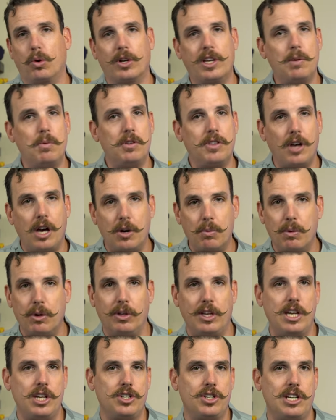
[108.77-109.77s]
working with
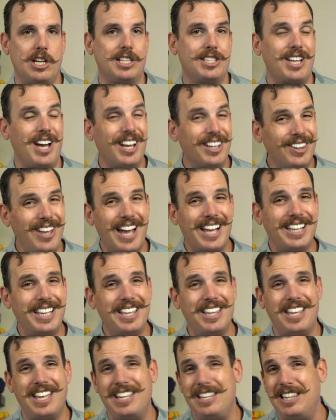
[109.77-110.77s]
Unreal Engine, it's
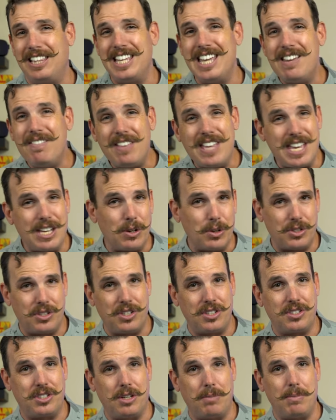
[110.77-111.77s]
unlikely they'd leave the
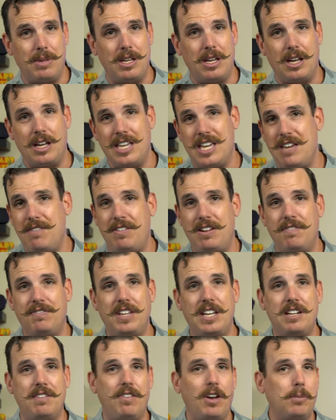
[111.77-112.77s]
ecosystem, even
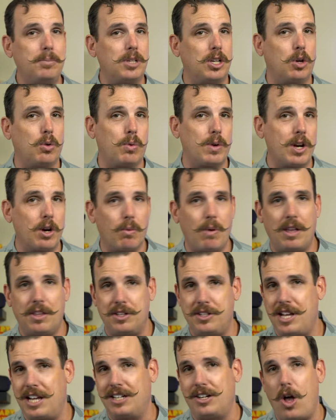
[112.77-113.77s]
if they developed a career around
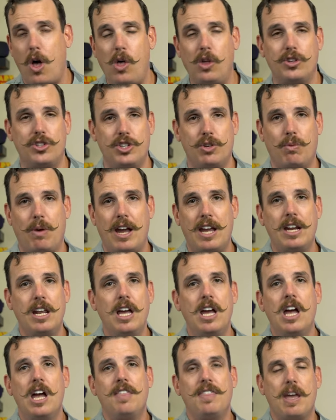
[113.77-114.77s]
the technology,
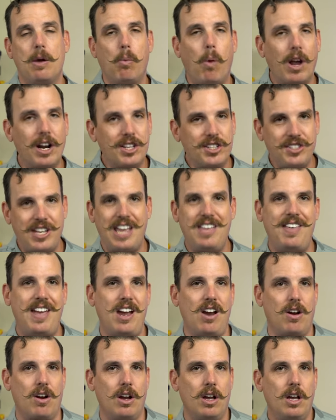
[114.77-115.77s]
right? They want to stay
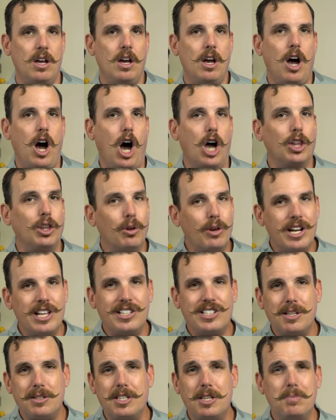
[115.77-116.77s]
there.
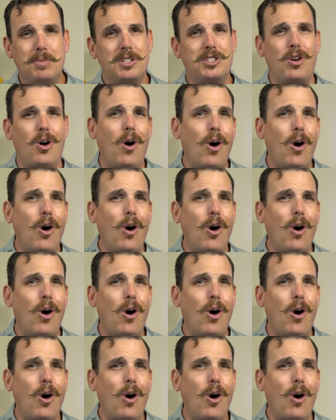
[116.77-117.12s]
Unlearning systems is